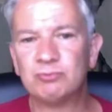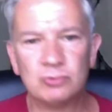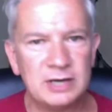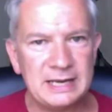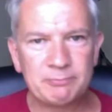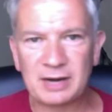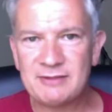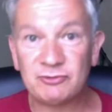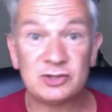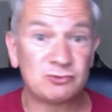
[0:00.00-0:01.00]
really prayed
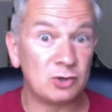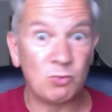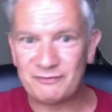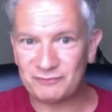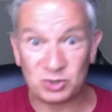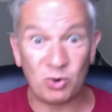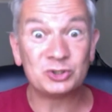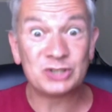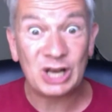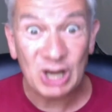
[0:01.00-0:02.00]
this through. We've
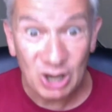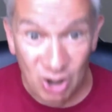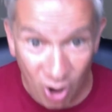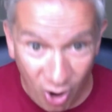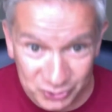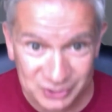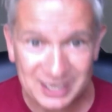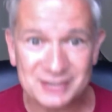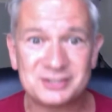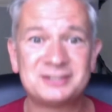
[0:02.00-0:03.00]
talked a lot
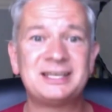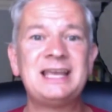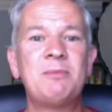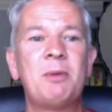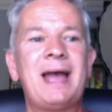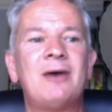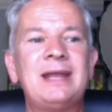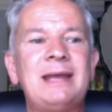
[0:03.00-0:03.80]
as a team about it,